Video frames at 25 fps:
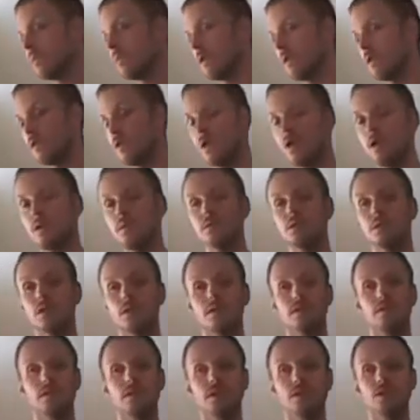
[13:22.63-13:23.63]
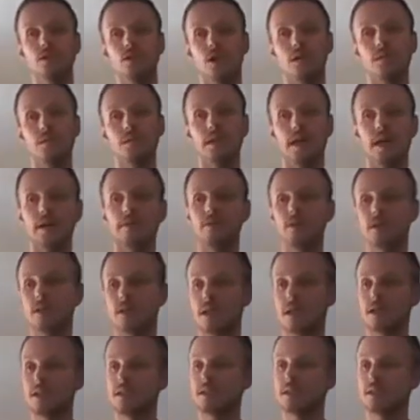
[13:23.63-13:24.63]
in terms of the jobs
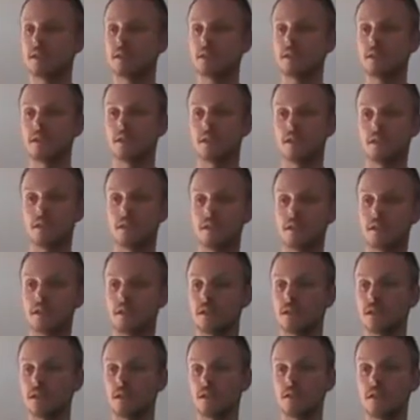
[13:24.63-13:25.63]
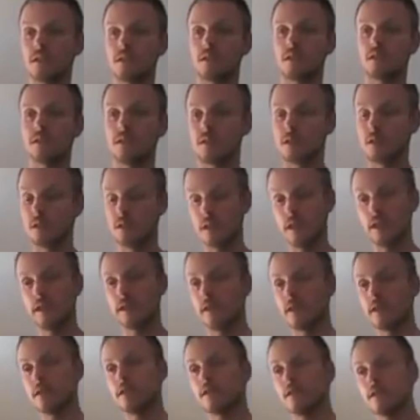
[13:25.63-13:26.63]
advertised
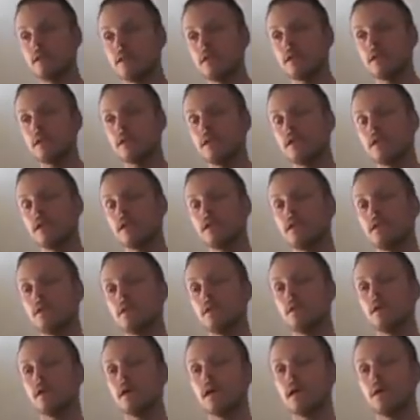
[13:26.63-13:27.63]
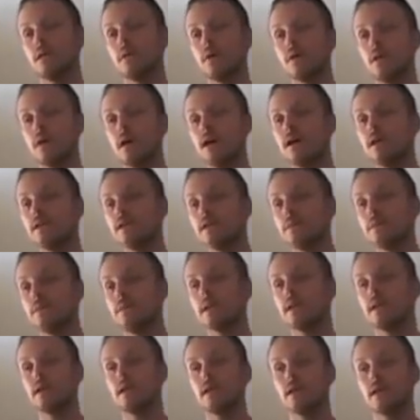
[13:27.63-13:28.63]
today, it would either
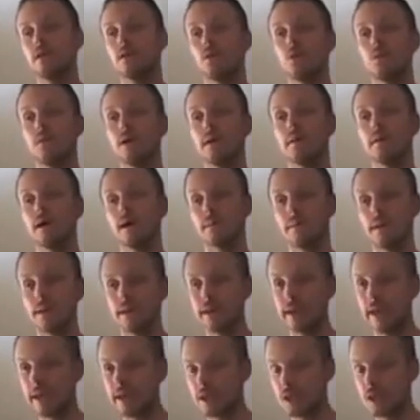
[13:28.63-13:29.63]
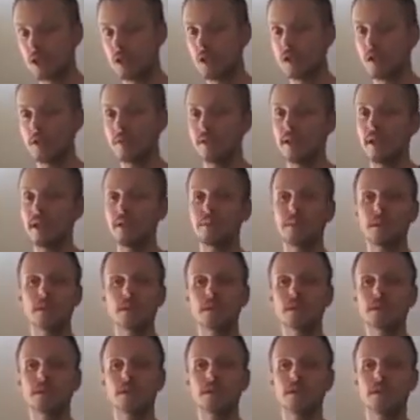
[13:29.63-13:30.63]
be in web application
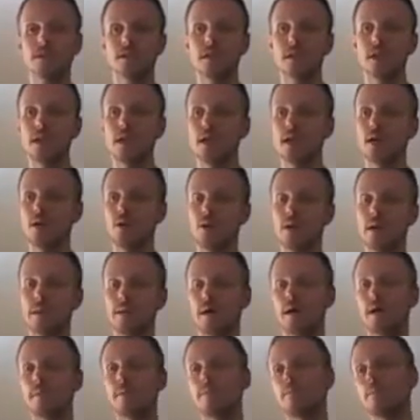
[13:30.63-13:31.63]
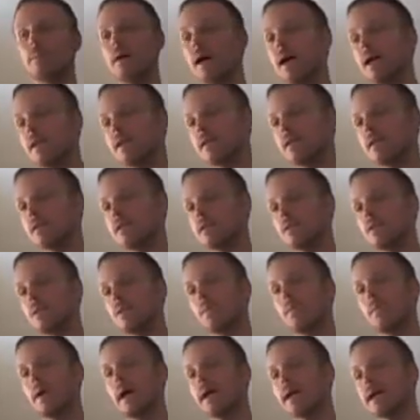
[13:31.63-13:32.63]
development, whereby Python is your
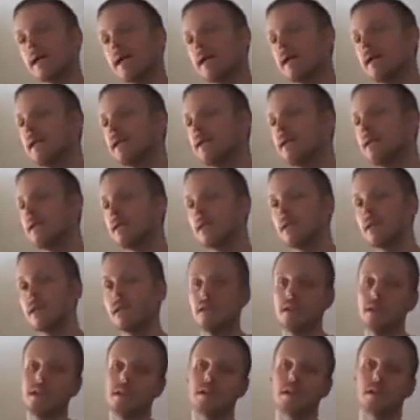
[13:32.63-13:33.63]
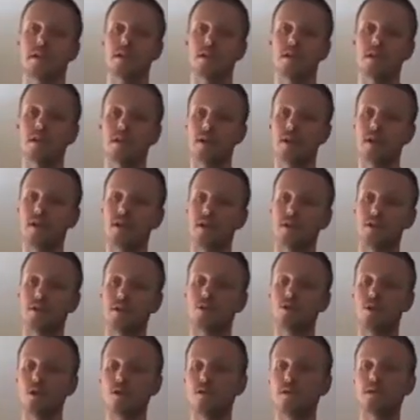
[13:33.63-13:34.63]
back-end,
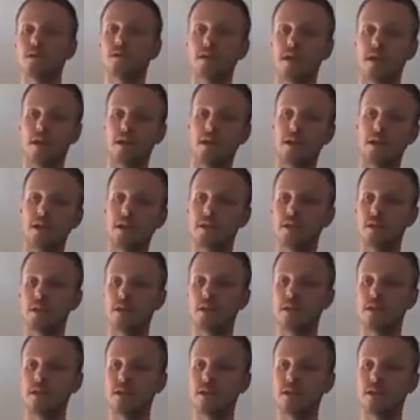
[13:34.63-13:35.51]
server-side